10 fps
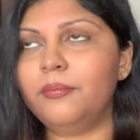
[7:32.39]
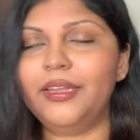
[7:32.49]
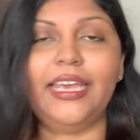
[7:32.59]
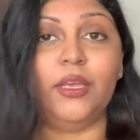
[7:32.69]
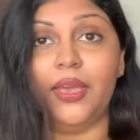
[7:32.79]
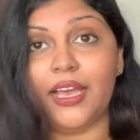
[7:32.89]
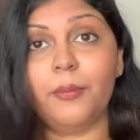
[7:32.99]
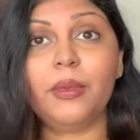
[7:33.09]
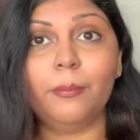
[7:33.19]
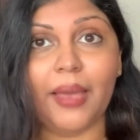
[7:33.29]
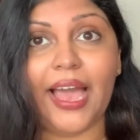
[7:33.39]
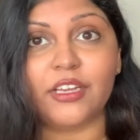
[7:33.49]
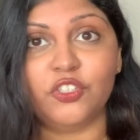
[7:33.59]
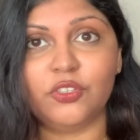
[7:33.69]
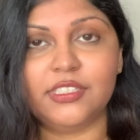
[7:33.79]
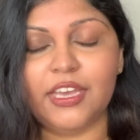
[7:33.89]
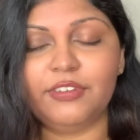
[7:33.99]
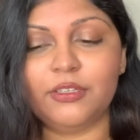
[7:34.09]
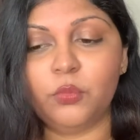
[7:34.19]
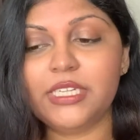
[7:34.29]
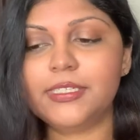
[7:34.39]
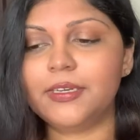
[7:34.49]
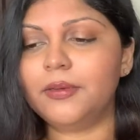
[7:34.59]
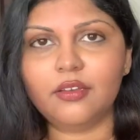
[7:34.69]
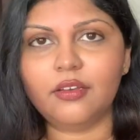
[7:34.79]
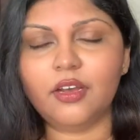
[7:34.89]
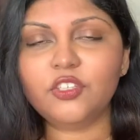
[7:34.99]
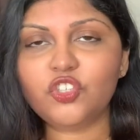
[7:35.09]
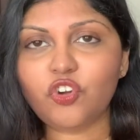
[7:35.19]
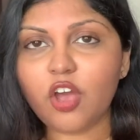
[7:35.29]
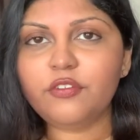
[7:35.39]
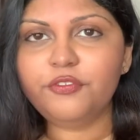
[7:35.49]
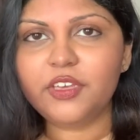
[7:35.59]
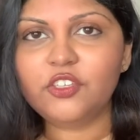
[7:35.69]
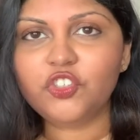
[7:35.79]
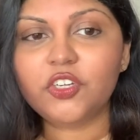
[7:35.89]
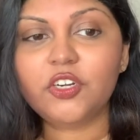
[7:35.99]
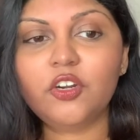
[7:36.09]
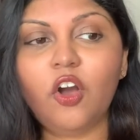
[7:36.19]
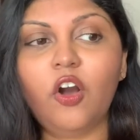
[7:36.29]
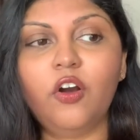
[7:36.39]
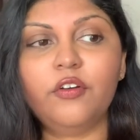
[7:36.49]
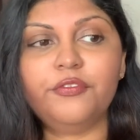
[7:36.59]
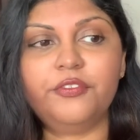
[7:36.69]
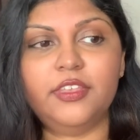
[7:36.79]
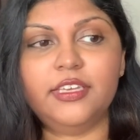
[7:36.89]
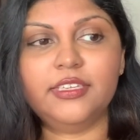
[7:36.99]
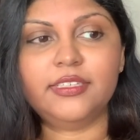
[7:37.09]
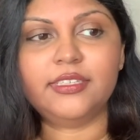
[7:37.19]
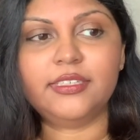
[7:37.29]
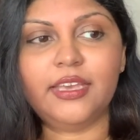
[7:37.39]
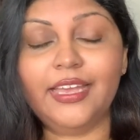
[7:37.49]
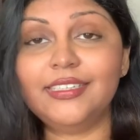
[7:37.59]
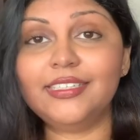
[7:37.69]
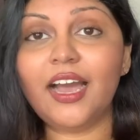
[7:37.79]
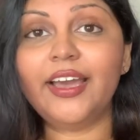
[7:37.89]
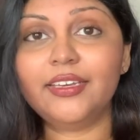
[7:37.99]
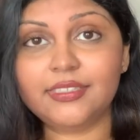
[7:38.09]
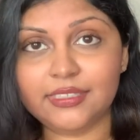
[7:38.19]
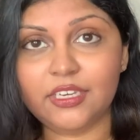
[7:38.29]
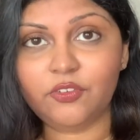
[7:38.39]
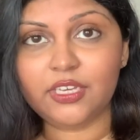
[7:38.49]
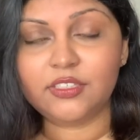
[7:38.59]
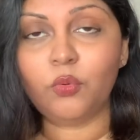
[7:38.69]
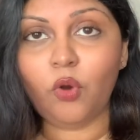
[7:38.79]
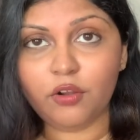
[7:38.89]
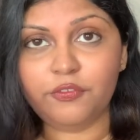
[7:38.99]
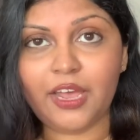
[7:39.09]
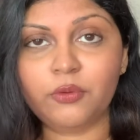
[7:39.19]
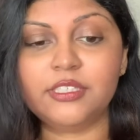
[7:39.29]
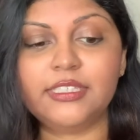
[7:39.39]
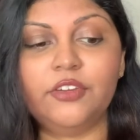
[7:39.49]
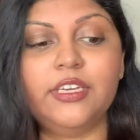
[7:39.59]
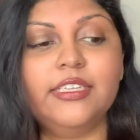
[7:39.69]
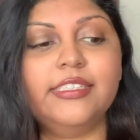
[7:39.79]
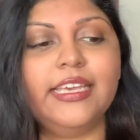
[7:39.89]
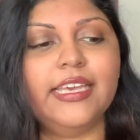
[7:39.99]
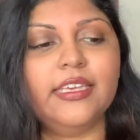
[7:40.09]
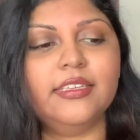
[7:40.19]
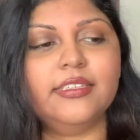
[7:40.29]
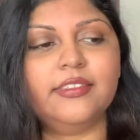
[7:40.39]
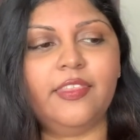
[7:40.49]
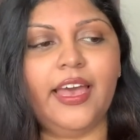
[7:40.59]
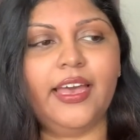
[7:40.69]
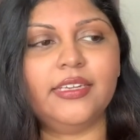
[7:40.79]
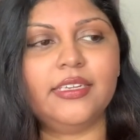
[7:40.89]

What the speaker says: anyway, coming back to Devil in Winter, a strong feature of this entire series, the Wallflower series, is that